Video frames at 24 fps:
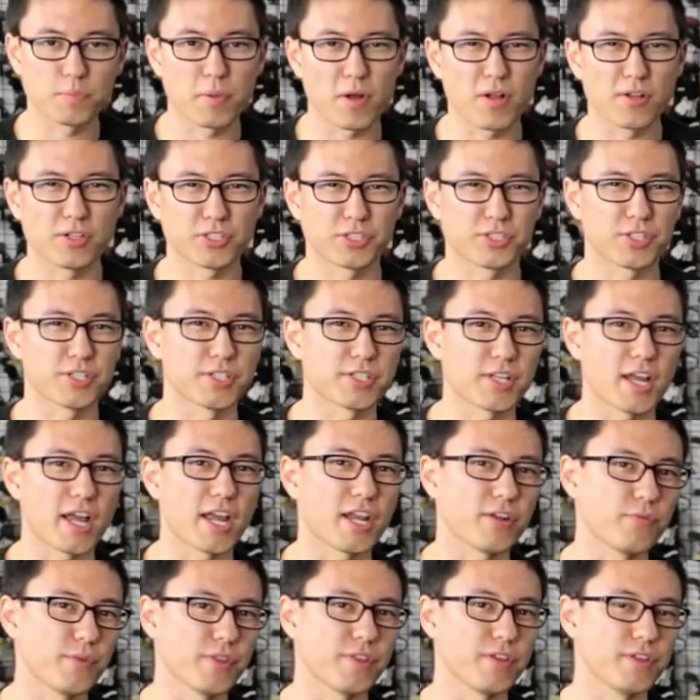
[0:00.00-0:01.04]
polisher
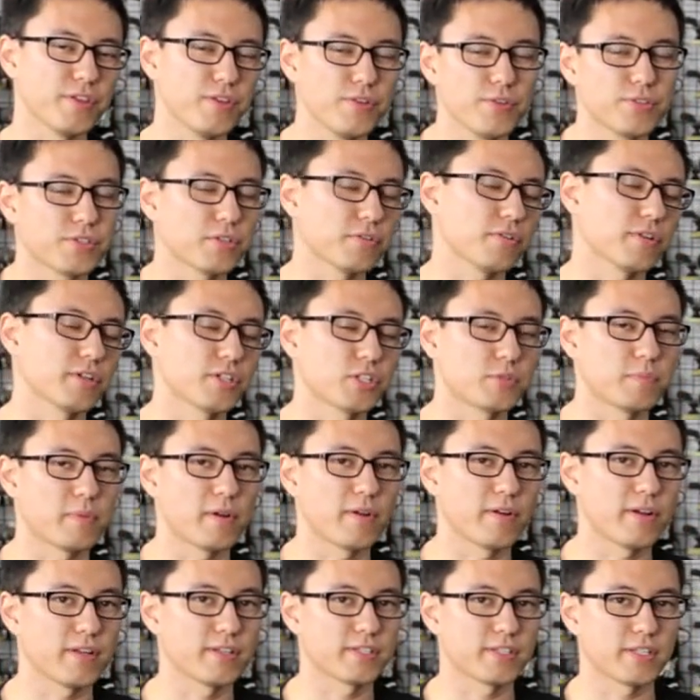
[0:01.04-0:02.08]
designed with the user
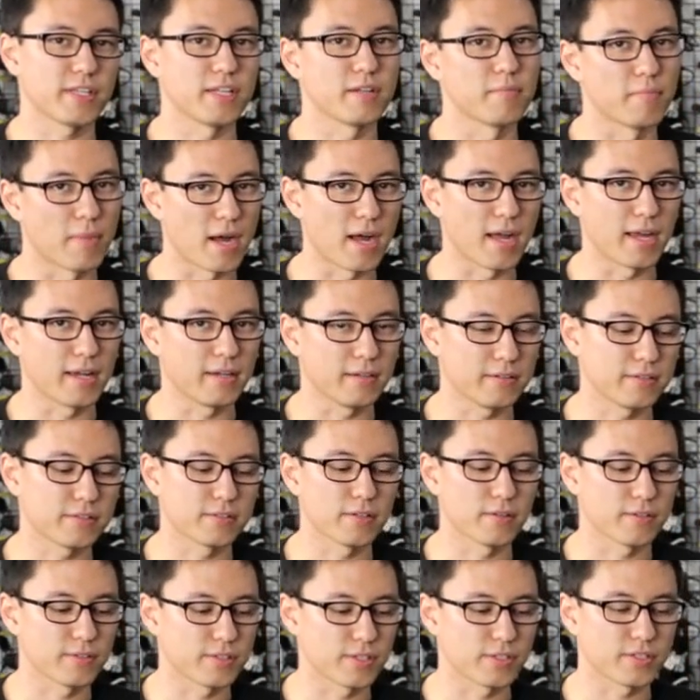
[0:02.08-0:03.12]
experience in mind.
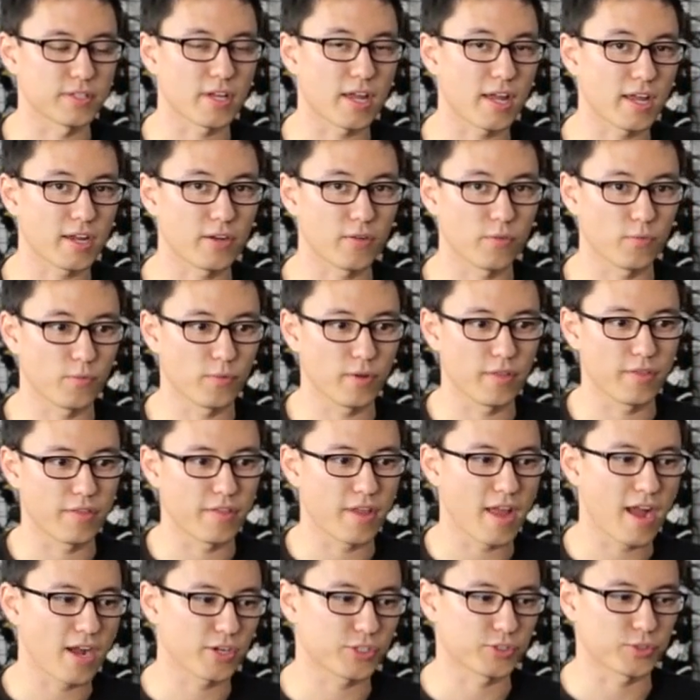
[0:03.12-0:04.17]
So it's designed with
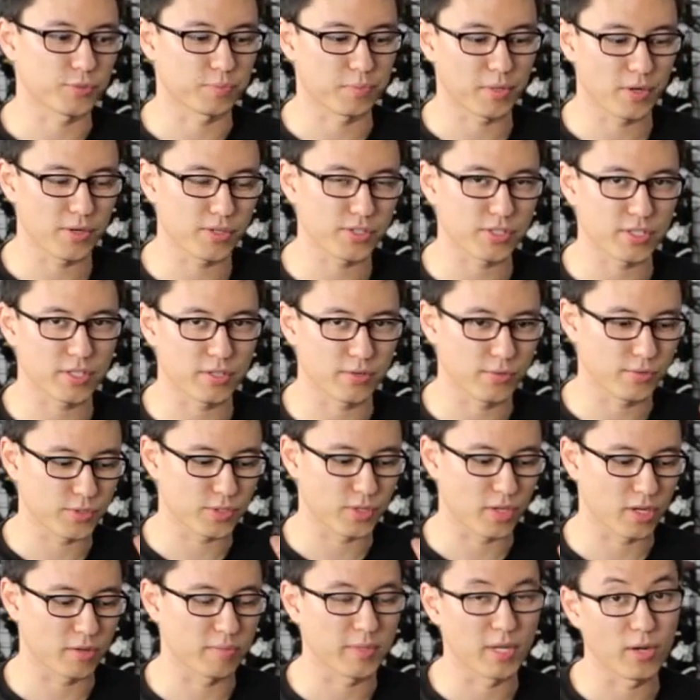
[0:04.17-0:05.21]
the actual person
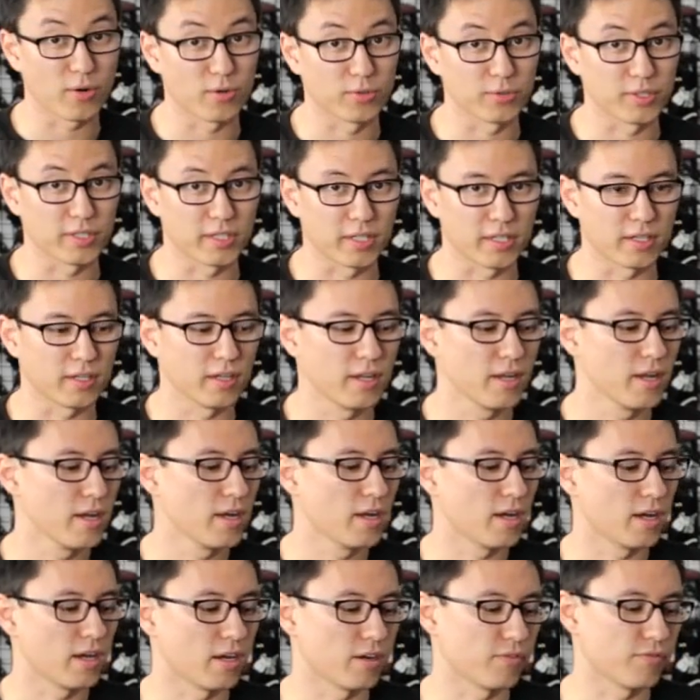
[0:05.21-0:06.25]
who's going to be holding it
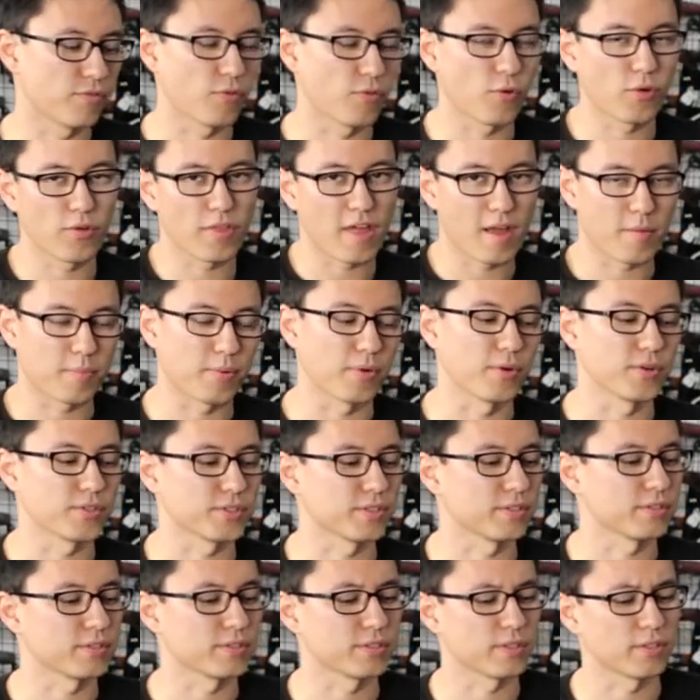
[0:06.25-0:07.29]
for that
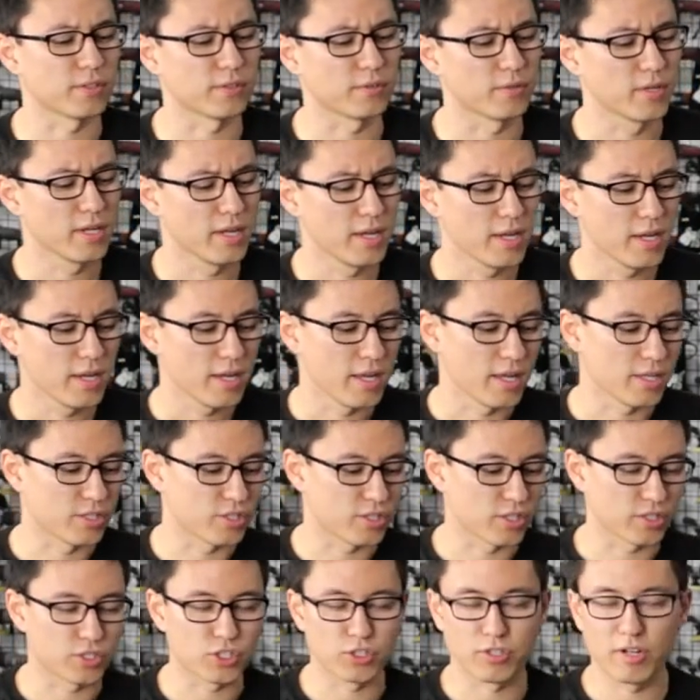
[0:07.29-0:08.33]
person. So
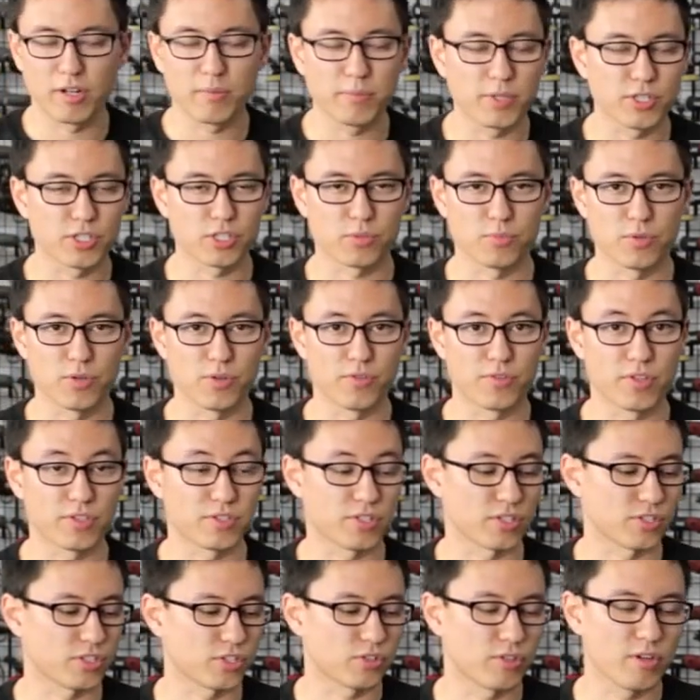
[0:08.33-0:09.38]
it's extremely smooth,
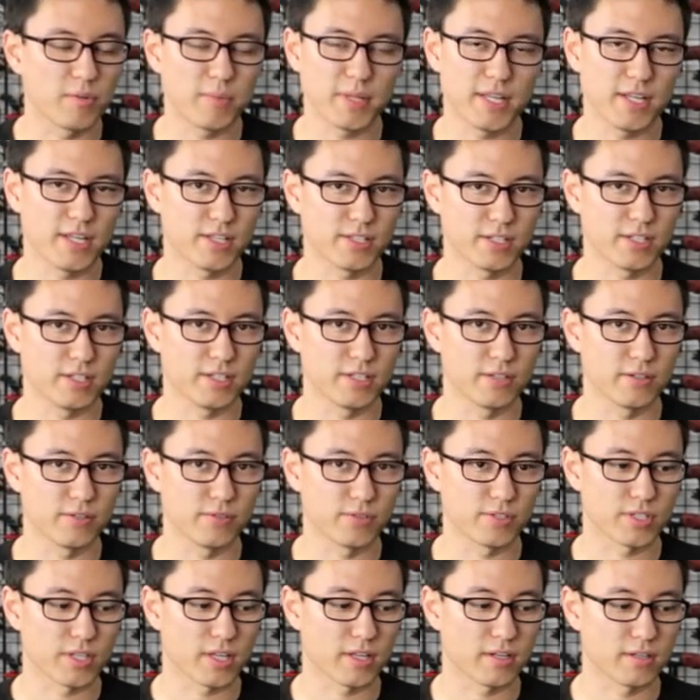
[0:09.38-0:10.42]
it's extremely easy to
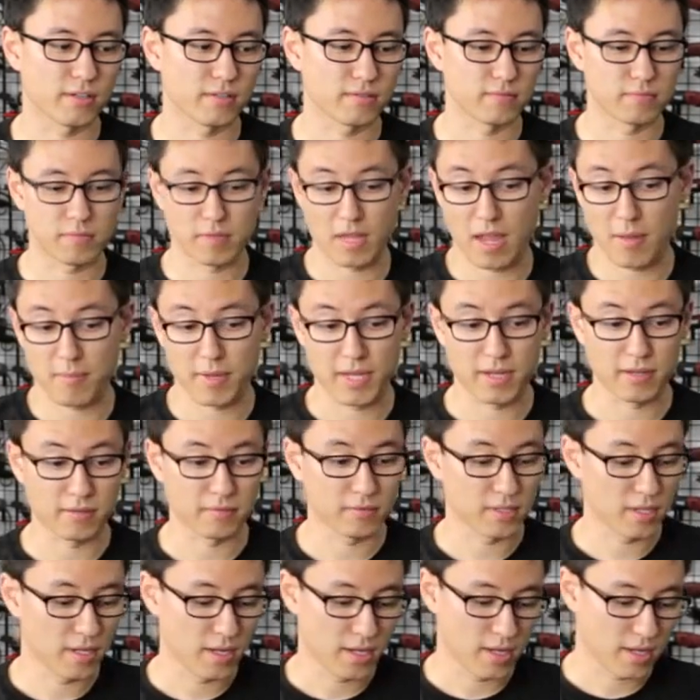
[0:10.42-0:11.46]
use, and I
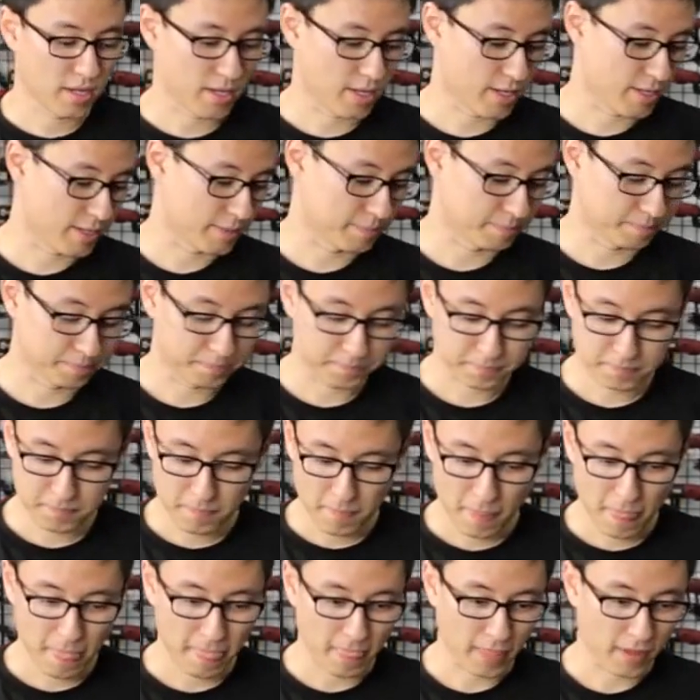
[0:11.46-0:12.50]
mean,
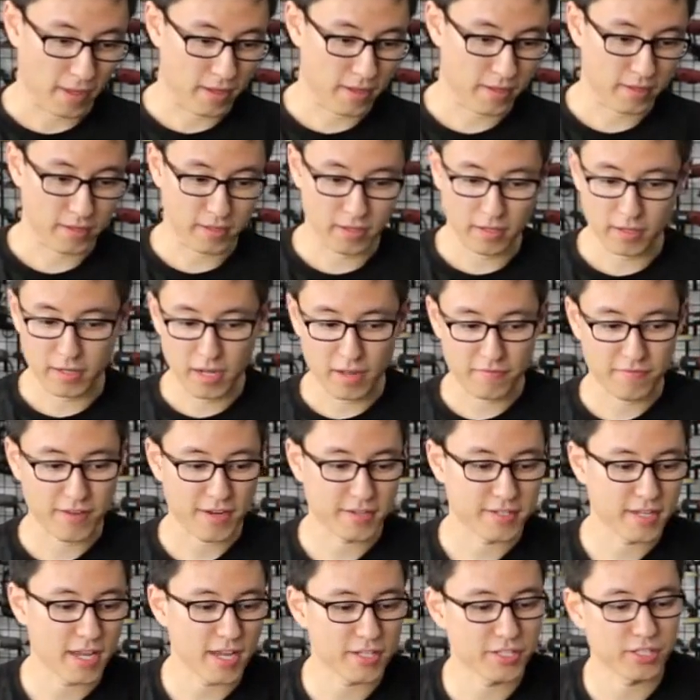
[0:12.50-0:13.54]
they got
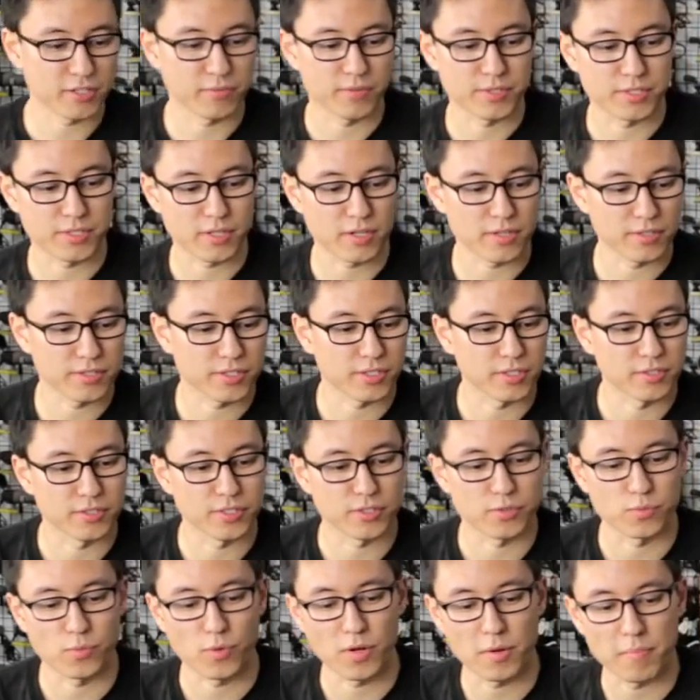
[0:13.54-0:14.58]
fantastic results in
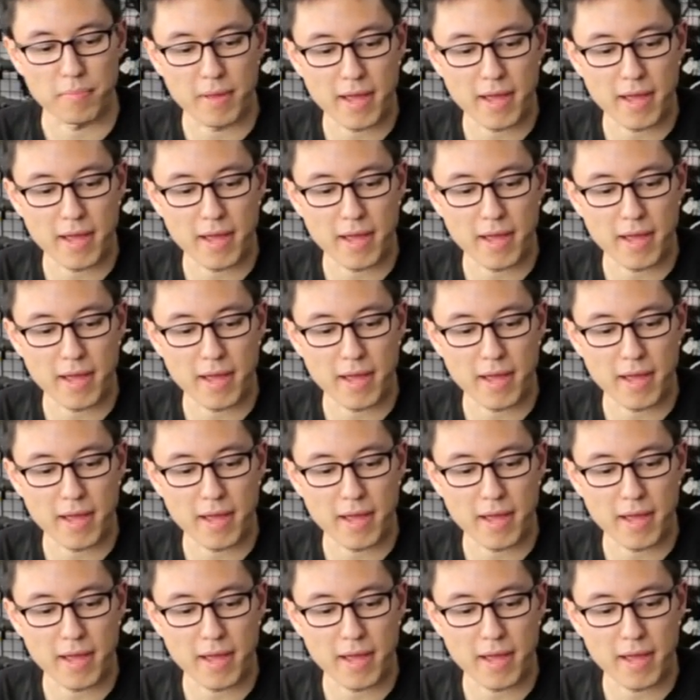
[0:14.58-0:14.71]
just one